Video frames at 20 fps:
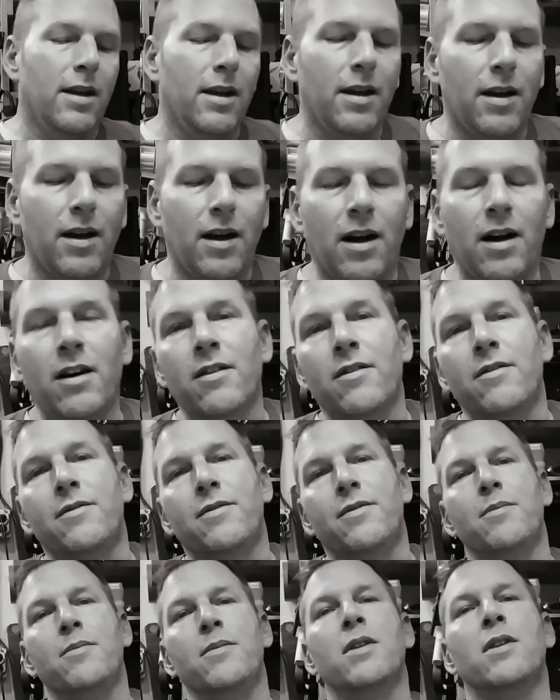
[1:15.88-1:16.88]

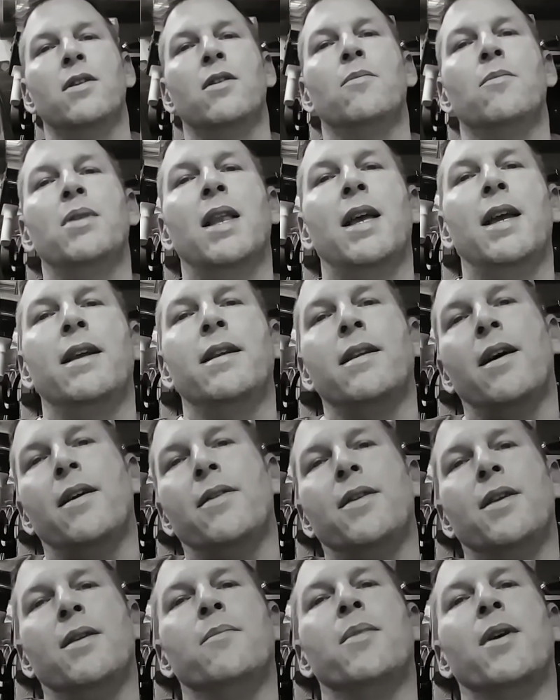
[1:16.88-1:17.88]
of, playing
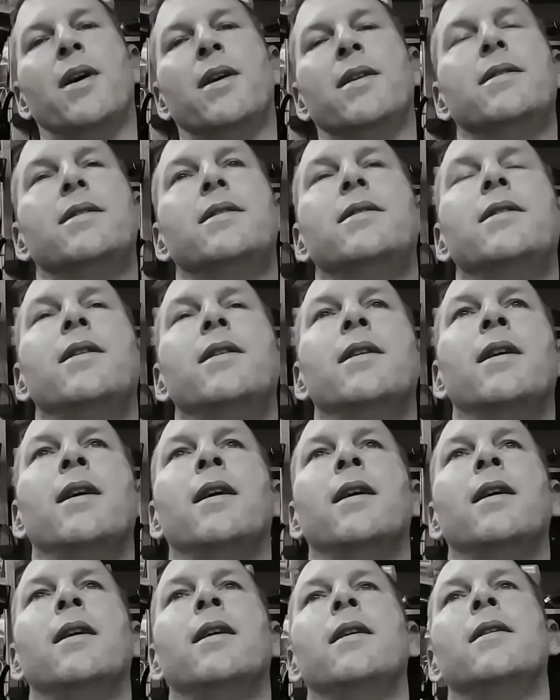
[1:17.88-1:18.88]
nothing but
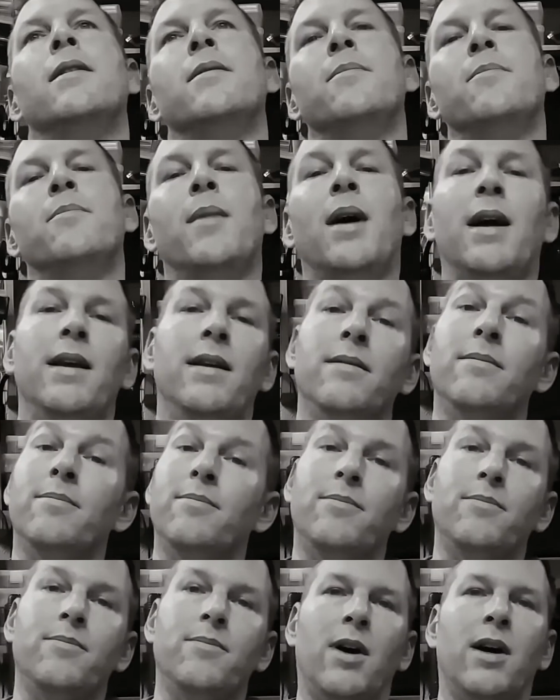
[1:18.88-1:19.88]
my
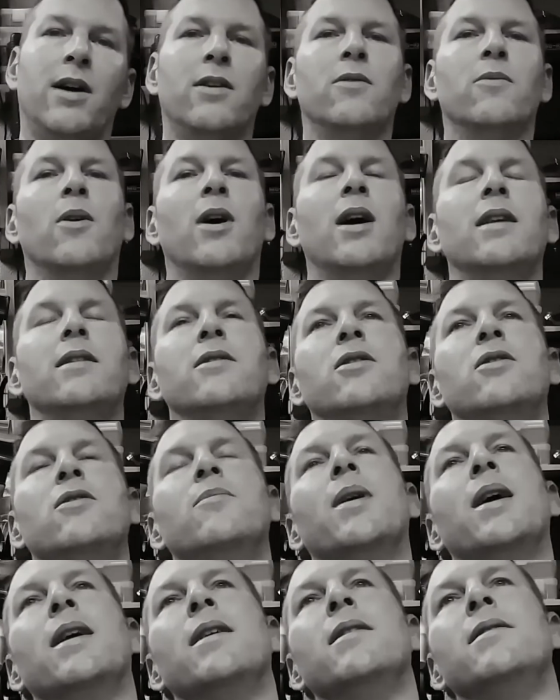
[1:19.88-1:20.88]
100-watt tube
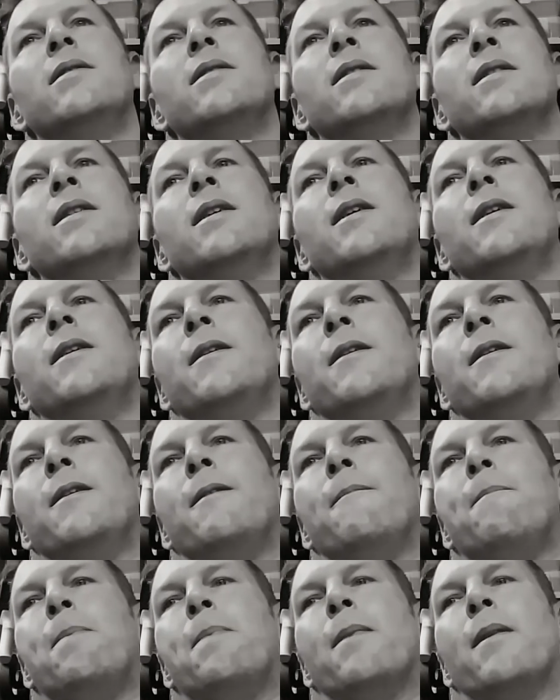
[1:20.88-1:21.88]
heads
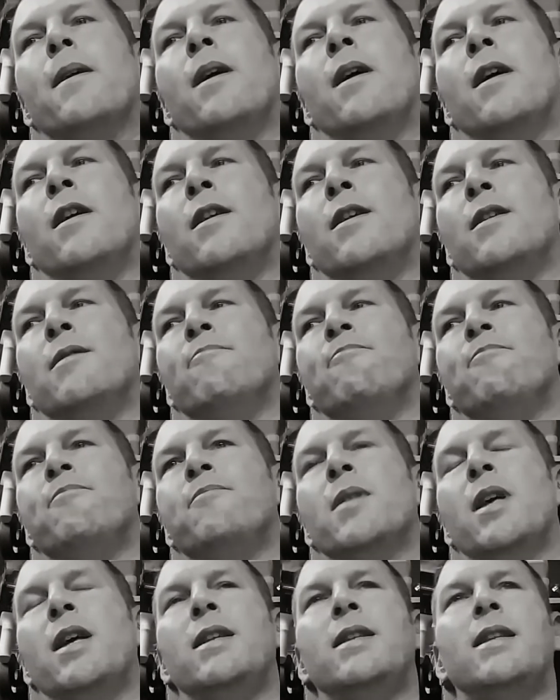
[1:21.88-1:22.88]

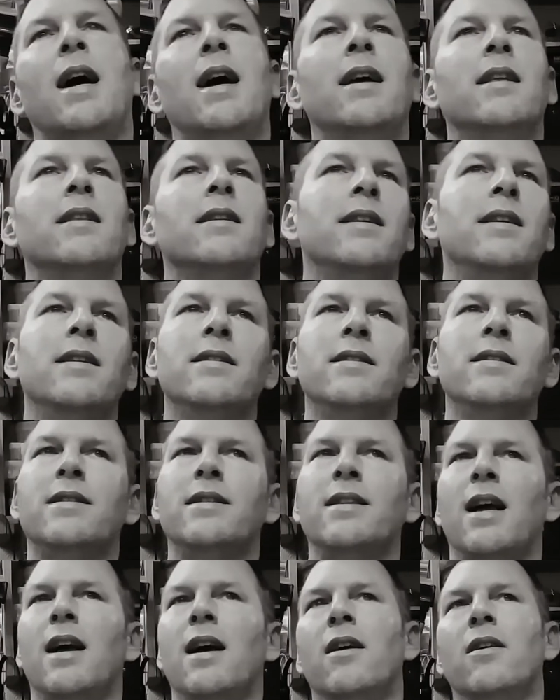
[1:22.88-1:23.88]
and dialing in
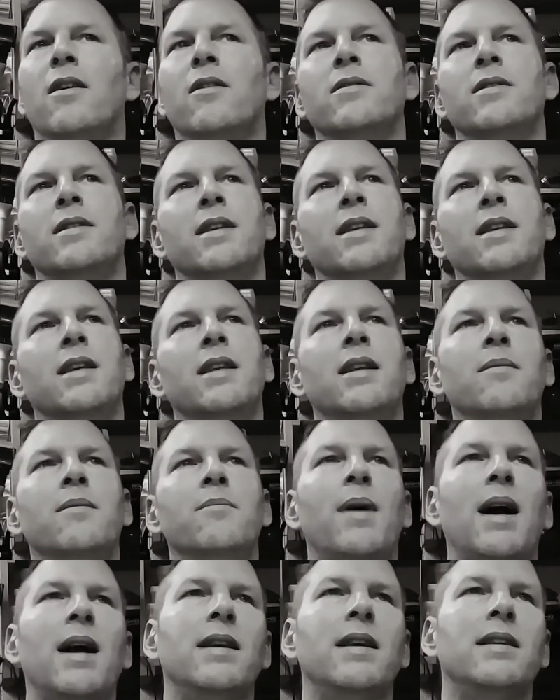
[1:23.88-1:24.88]
sounds and getting
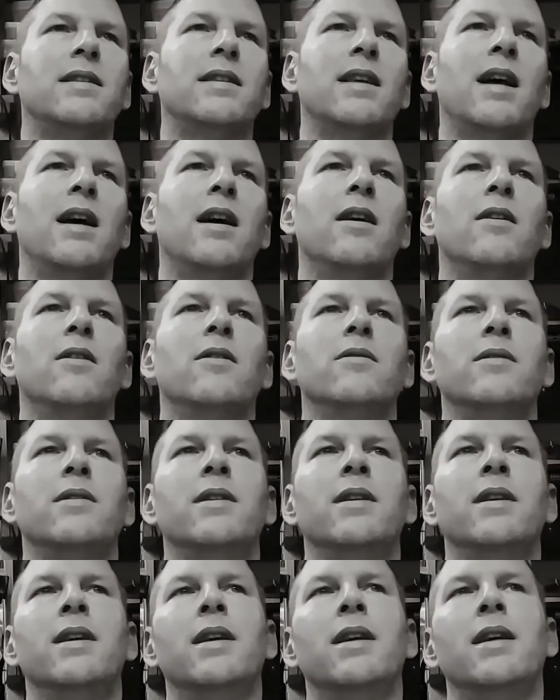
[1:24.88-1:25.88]
my sound
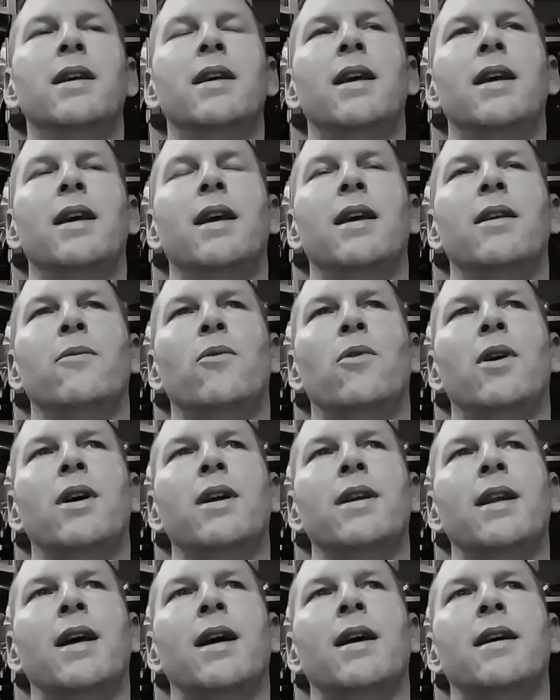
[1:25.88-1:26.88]
and
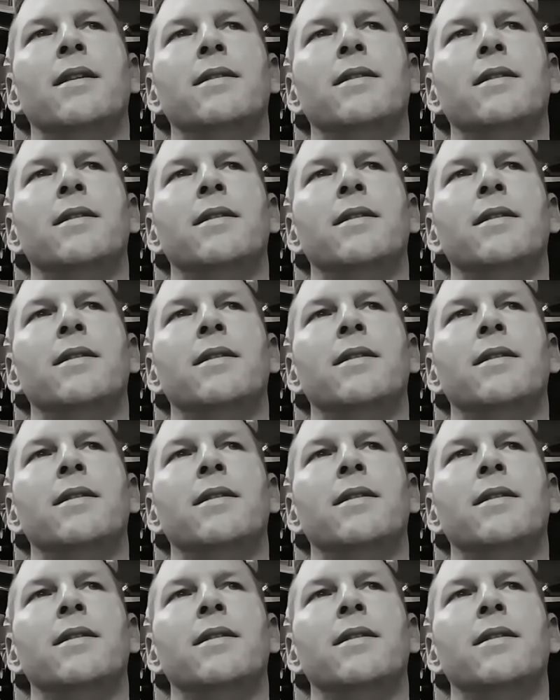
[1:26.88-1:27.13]
whatnot,